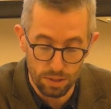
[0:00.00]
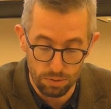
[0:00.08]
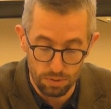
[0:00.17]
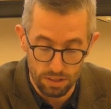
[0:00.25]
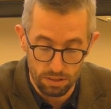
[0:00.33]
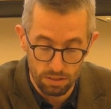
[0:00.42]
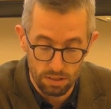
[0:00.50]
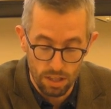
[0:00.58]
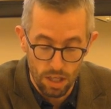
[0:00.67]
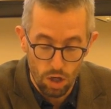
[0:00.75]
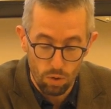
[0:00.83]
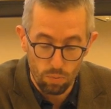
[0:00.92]
producers,
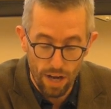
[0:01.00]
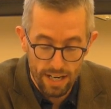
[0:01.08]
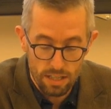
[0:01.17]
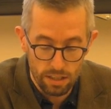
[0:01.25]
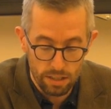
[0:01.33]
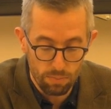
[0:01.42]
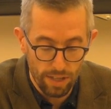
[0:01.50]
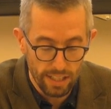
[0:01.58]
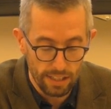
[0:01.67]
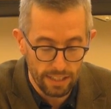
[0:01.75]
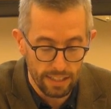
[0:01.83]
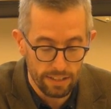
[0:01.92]
rationally
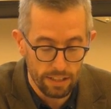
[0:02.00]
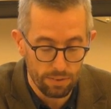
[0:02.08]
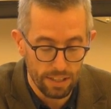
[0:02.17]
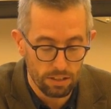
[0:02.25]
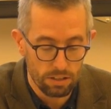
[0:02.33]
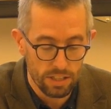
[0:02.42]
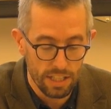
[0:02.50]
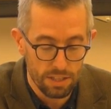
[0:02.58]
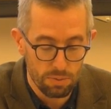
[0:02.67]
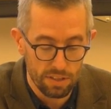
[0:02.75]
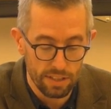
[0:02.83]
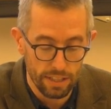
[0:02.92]
regulating their interchange
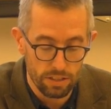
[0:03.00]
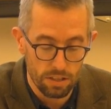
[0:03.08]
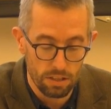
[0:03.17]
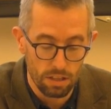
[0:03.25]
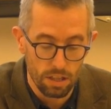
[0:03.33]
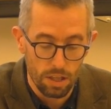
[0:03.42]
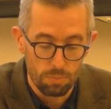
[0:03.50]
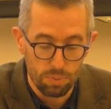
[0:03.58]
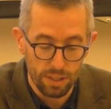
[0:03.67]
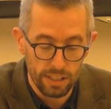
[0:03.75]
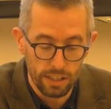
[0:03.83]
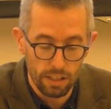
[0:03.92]
with nature,
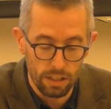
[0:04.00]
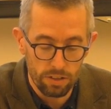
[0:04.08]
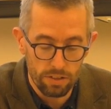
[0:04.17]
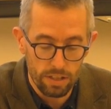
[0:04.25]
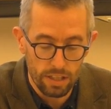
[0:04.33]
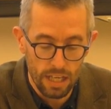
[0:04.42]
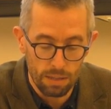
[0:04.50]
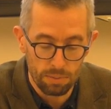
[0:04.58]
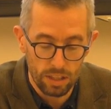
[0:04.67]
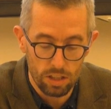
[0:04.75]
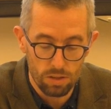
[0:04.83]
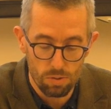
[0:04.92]
bringing it under their
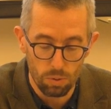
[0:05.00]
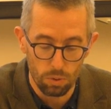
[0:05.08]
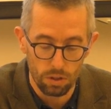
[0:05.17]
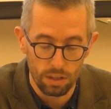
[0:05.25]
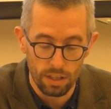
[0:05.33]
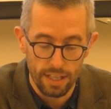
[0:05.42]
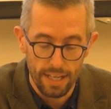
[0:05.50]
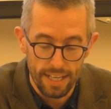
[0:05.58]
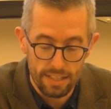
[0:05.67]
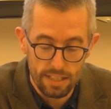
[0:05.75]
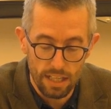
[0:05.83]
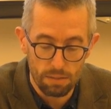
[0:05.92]
common control,
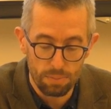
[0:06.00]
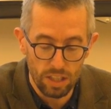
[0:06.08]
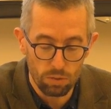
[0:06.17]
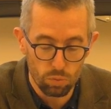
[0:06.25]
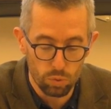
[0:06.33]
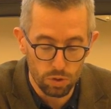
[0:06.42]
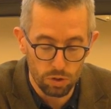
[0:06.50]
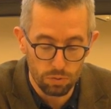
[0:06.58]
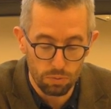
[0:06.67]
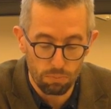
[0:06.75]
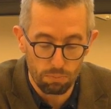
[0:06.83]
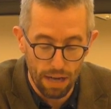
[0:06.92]
instead of being
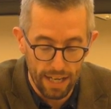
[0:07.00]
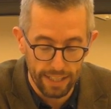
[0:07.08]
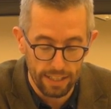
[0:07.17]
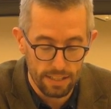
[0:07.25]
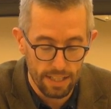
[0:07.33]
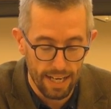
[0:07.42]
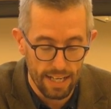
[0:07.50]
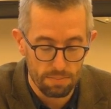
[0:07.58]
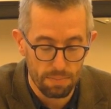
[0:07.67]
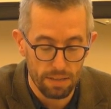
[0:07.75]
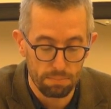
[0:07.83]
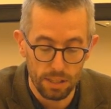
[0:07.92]
ruled by it as
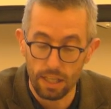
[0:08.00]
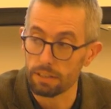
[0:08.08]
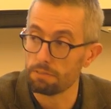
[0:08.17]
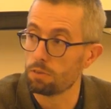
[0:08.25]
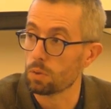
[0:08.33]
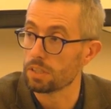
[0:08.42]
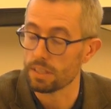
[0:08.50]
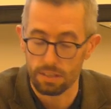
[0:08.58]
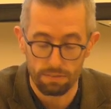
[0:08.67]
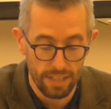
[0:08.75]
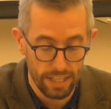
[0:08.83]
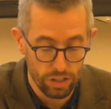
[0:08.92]
by blind forces
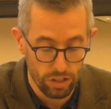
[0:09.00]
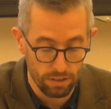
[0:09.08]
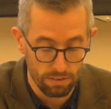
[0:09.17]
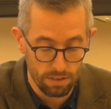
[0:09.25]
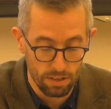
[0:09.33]
of nature,